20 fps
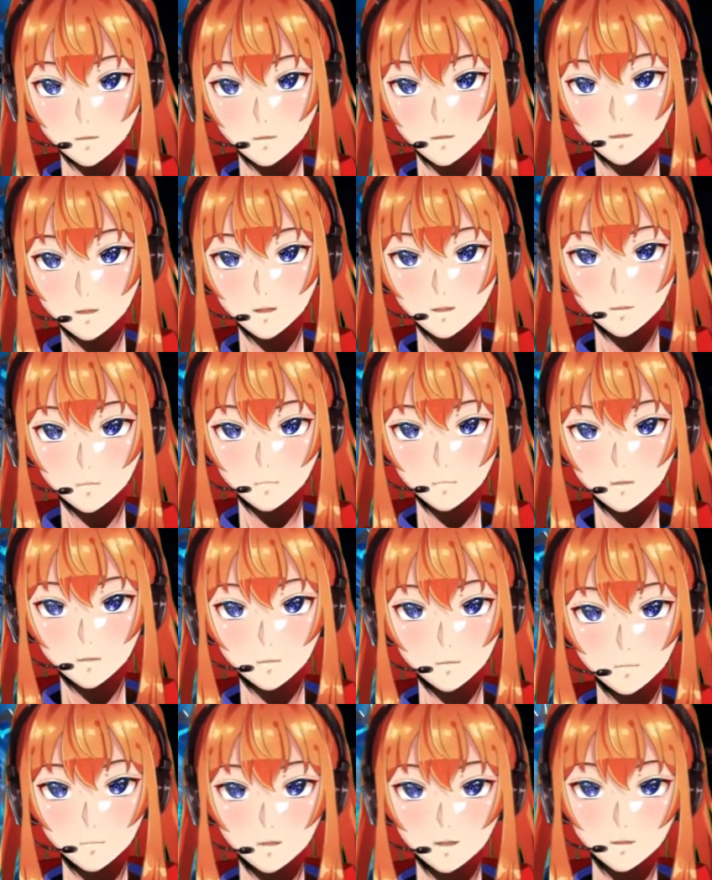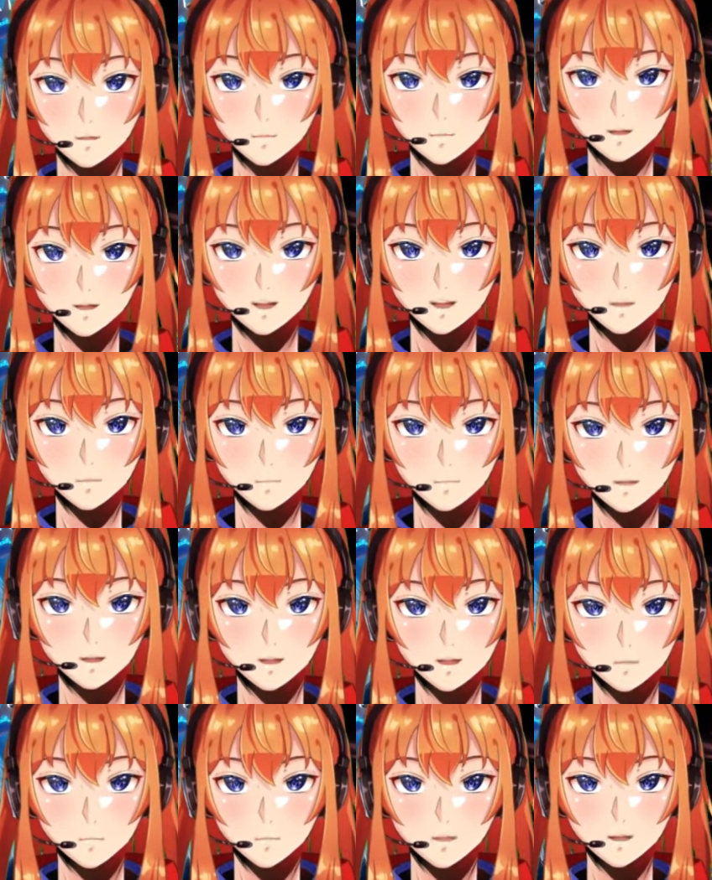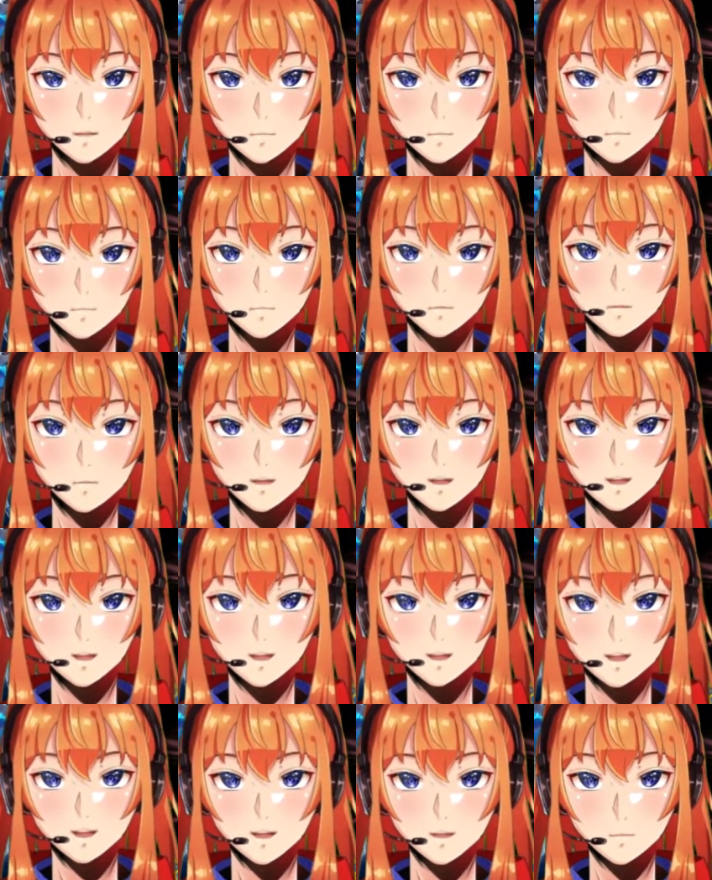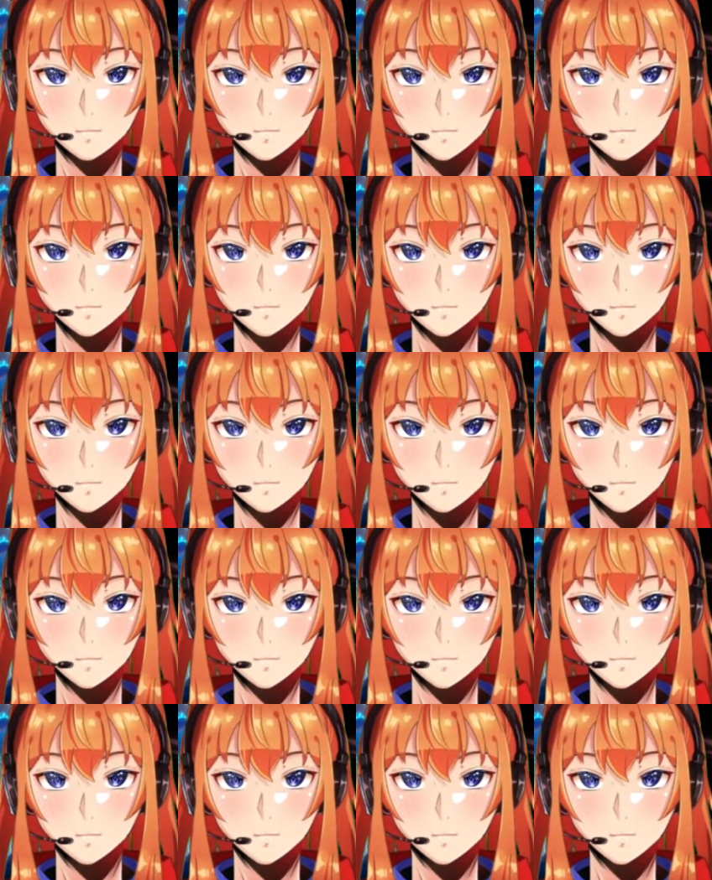The multiplayer of this game seems to be mostly set up for